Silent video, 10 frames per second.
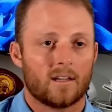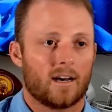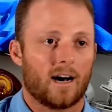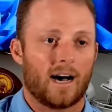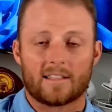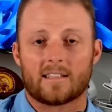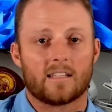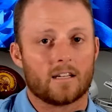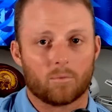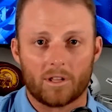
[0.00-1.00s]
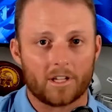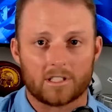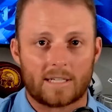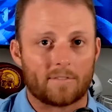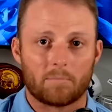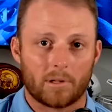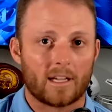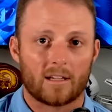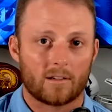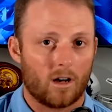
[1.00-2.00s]
Uh, I thought they did a really good job of
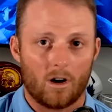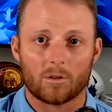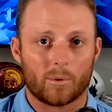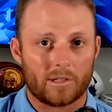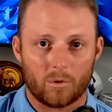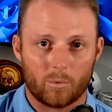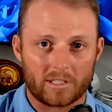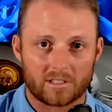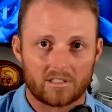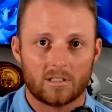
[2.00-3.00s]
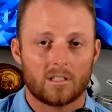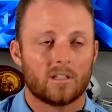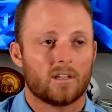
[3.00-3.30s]
playing all the way through the whistle.